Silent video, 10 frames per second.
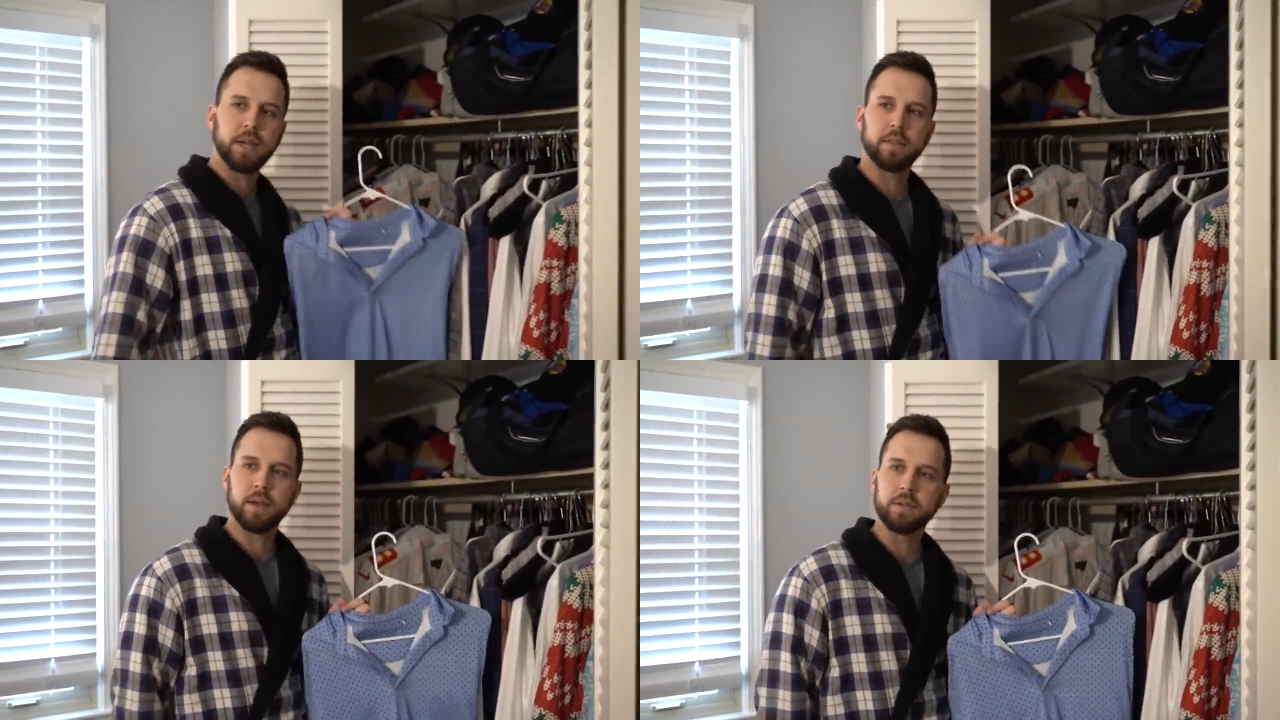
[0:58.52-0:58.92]

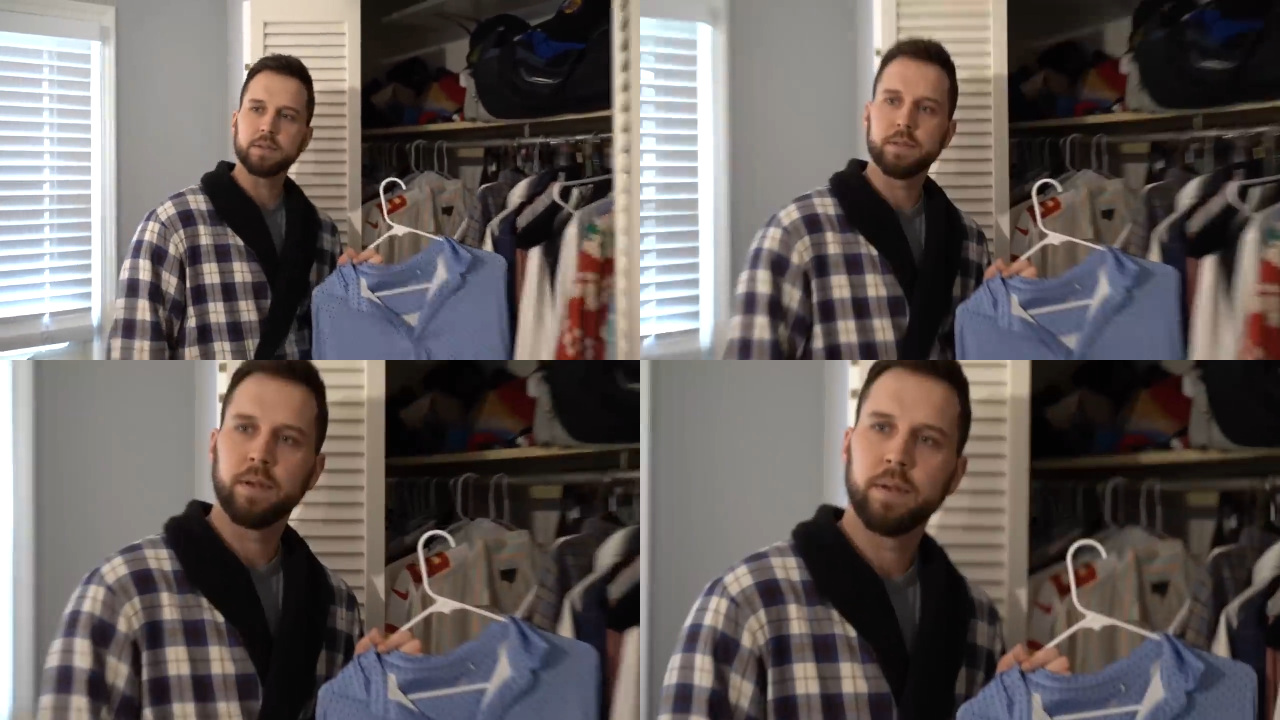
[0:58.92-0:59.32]
like
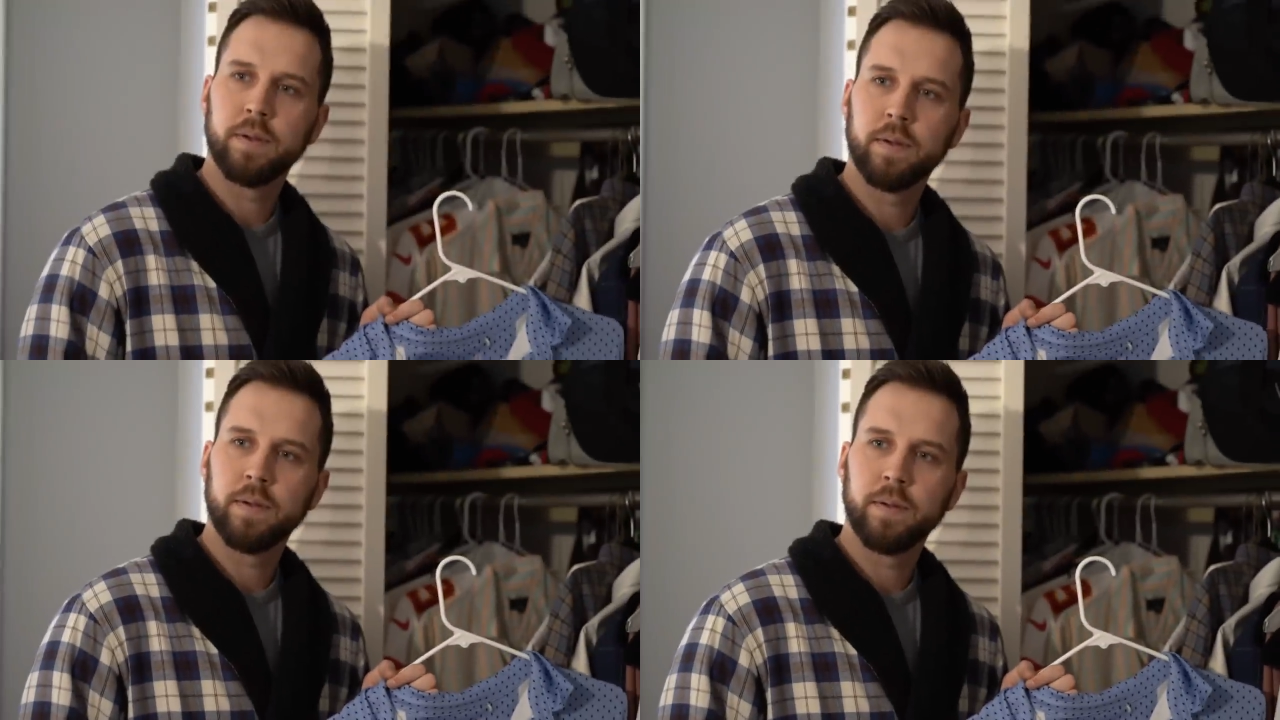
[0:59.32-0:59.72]
this?
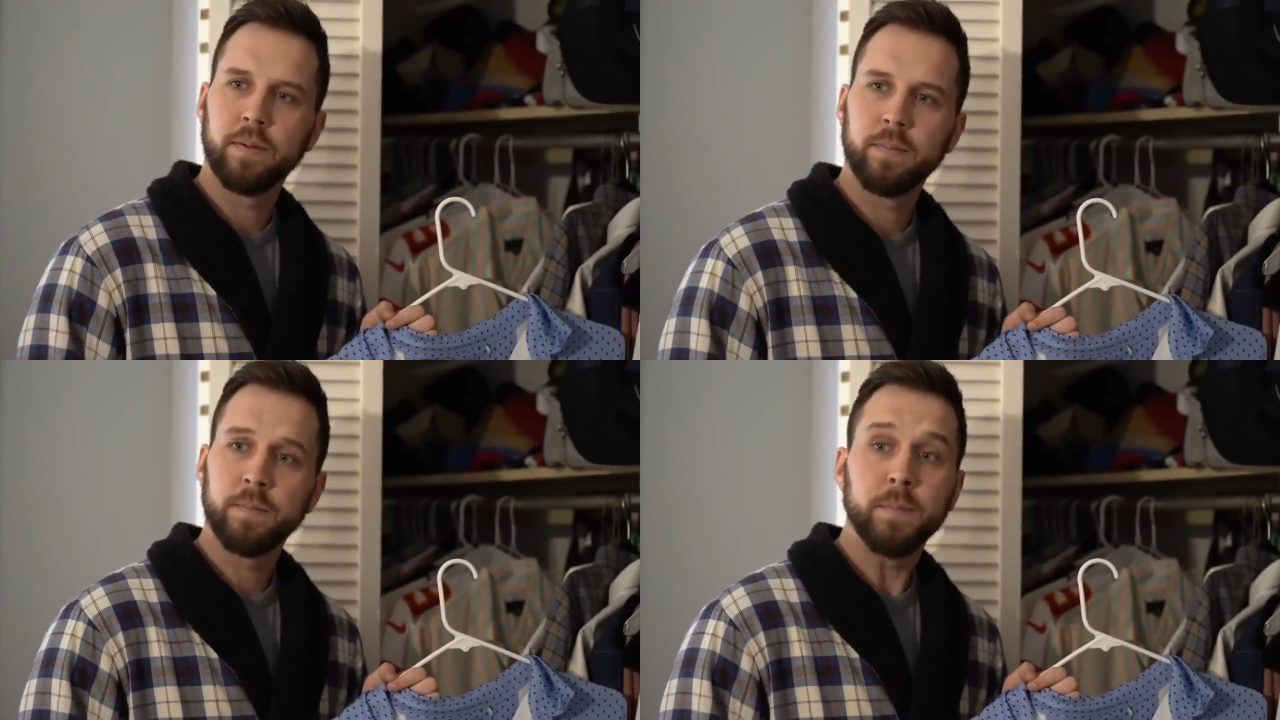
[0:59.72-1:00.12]

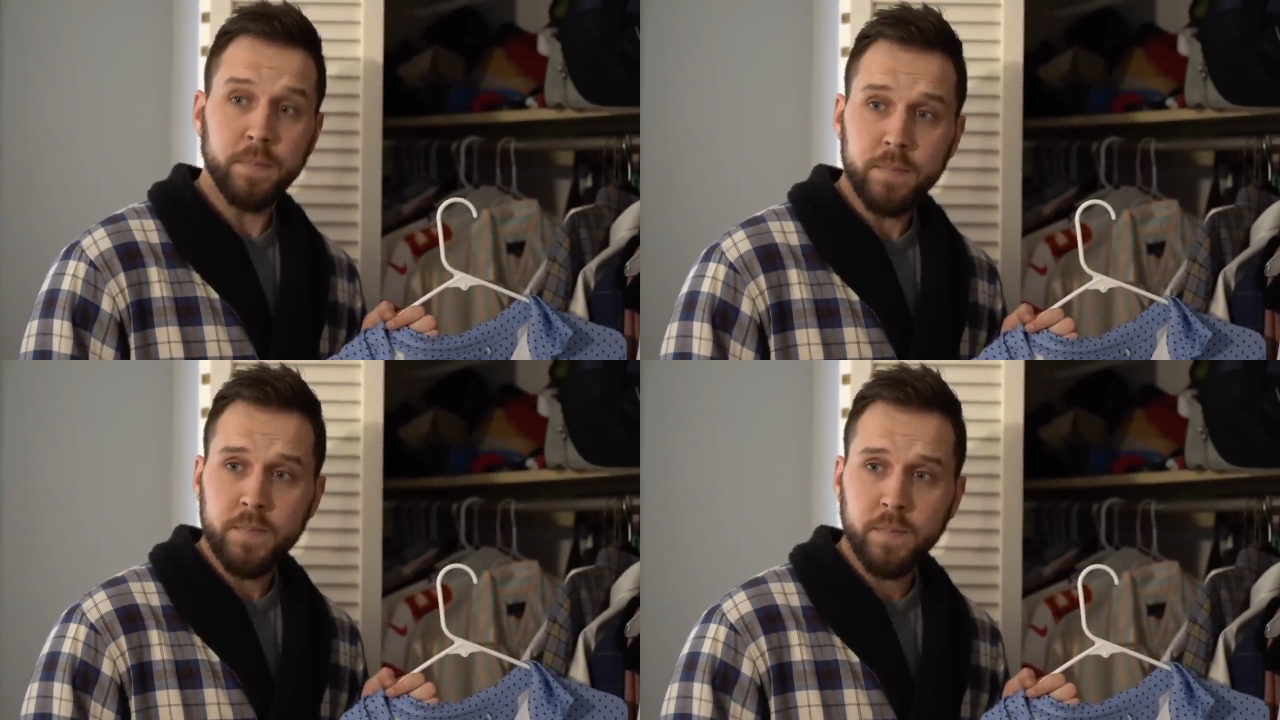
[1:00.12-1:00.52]

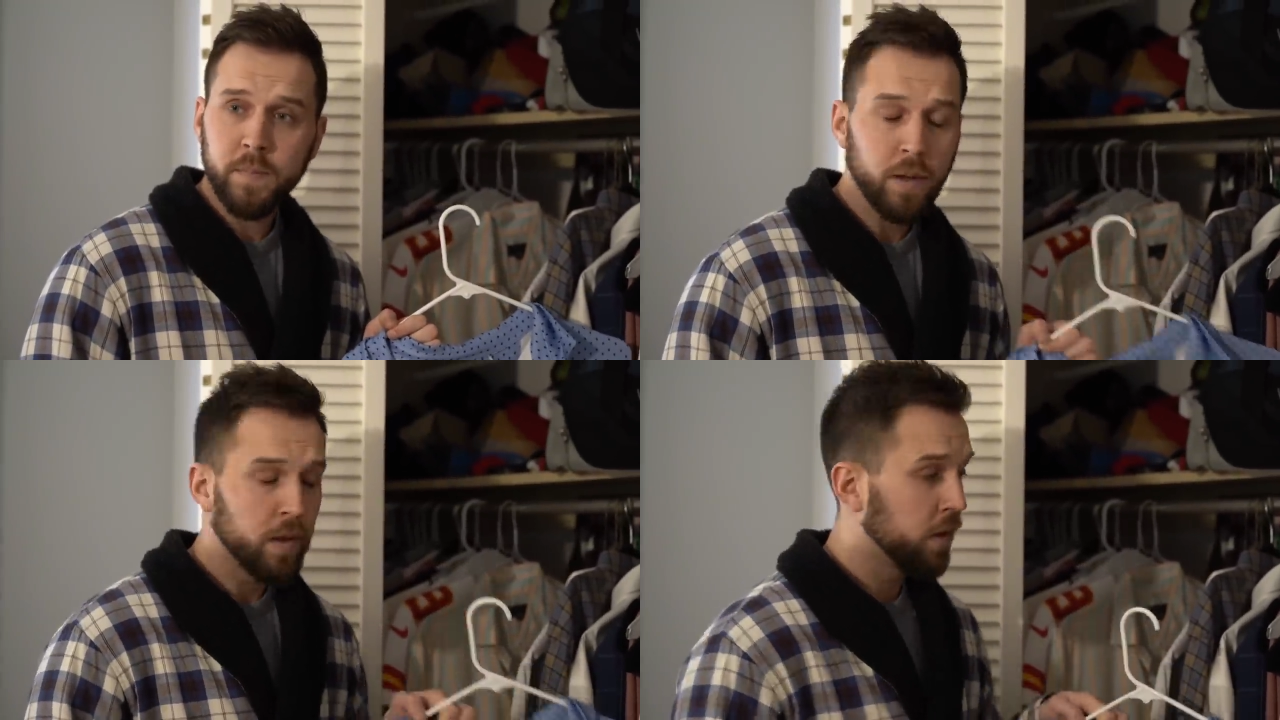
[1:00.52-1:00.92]
Hmm?
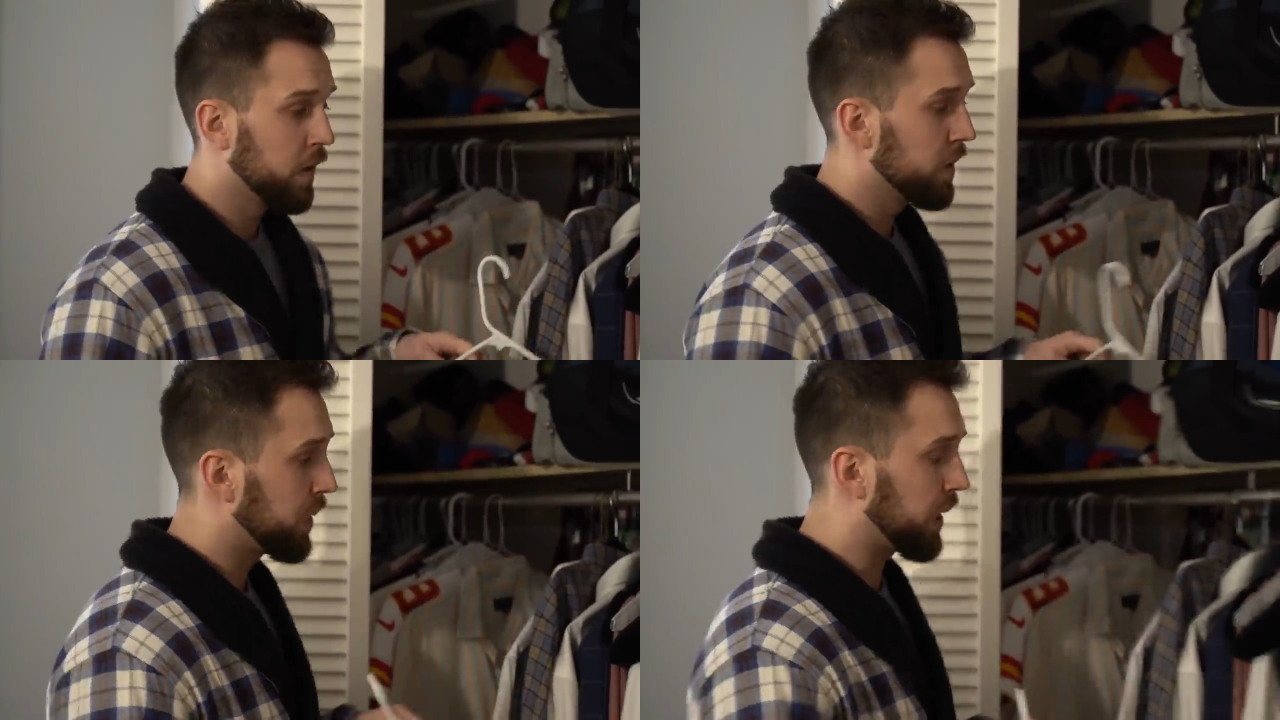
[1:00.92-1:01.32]

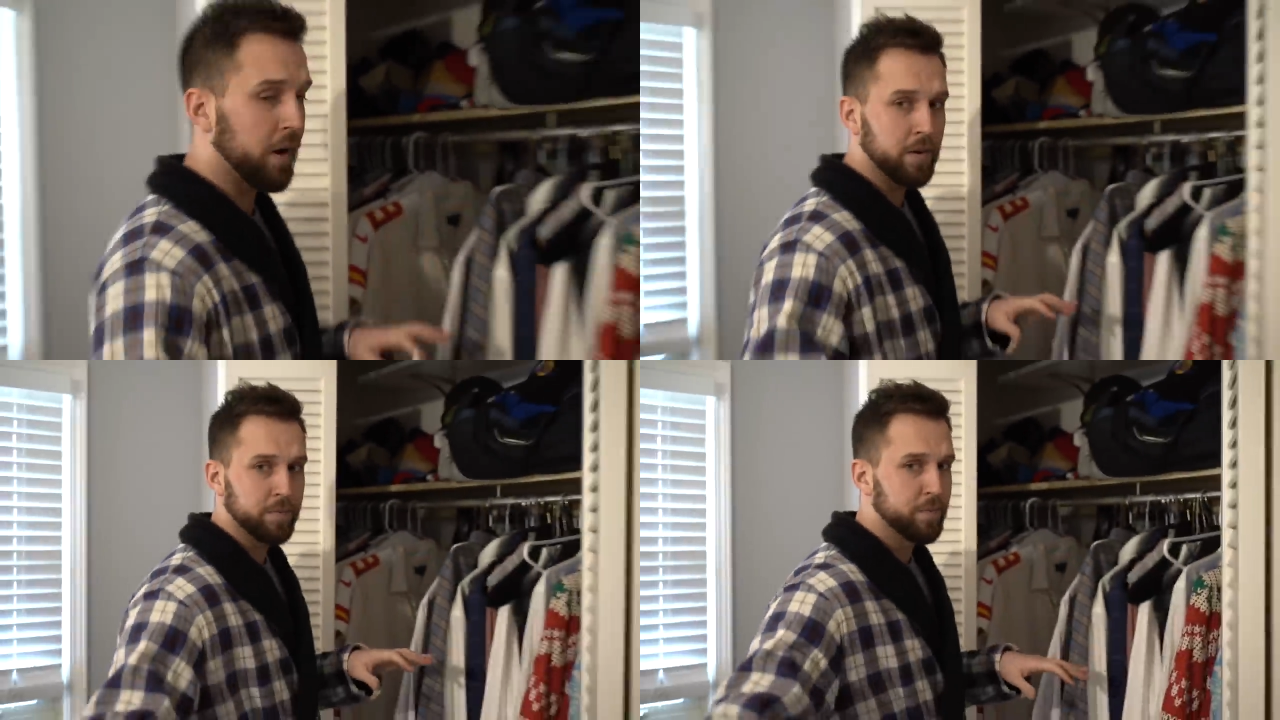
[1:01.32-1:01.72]
Put it on.